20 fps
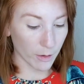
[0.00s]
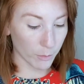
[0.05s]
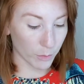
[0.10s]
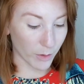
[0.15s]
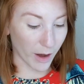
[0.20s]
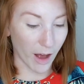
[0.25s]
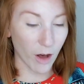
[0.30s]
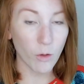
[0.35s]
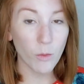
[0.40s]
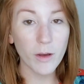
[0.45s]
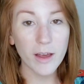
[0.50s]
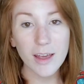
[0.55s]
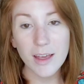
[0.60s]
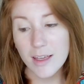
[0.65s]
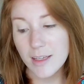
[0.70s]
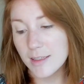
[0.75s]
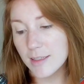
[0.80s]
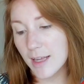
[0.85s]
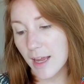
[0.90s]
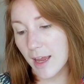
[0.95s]
Brow
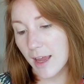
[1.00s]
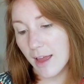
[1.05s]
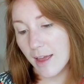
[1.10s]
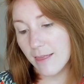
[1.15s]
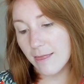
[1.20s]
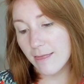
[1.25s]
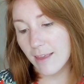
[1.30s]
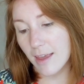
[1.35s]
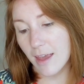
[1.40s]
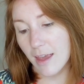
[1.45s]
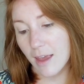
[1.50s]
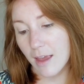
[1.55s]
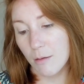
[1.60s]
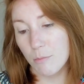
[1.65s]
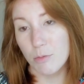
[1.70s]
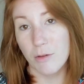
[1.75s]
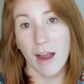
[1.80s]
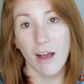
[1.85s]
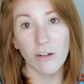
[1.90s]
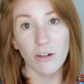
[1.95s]
Wiz and the
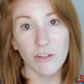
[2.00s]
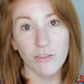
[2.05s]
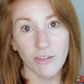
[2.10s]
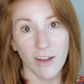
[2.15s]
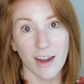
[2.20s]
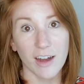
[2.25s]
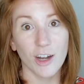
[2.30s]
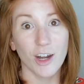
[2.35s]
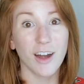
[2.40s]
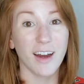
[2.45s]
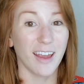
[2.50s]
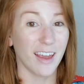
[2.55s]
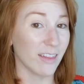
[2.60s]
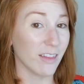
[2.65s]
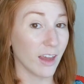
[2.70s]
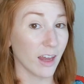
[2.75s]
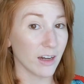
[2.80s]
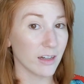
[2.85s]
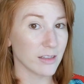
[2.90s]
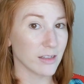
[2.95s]
Brow Definer and
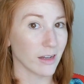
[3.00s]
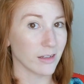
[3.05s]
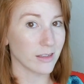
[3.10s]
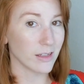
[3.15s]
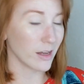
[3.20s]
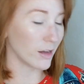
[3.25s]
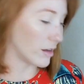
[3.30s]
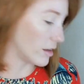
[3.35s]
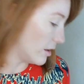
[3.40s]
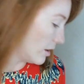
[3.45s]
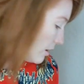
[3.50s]
the Anastasia